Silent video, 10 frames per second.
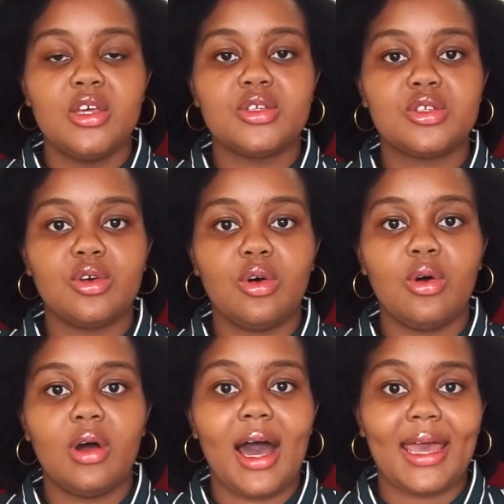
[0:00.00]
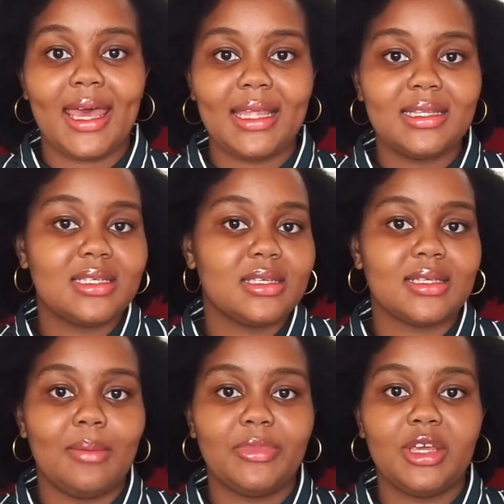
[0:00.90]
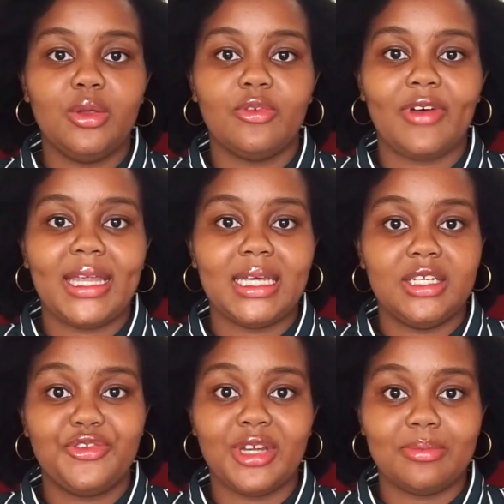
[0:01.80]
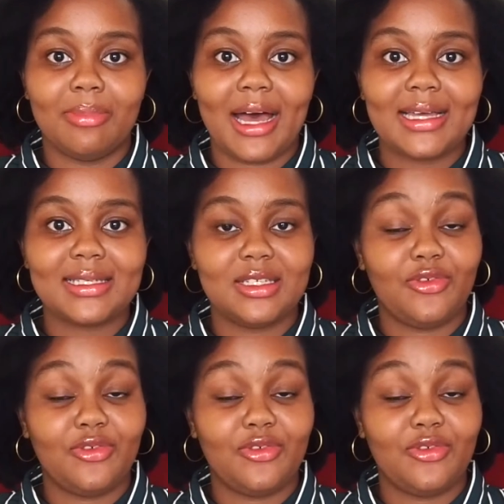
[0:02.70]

So again, this is something you'll find at different banks.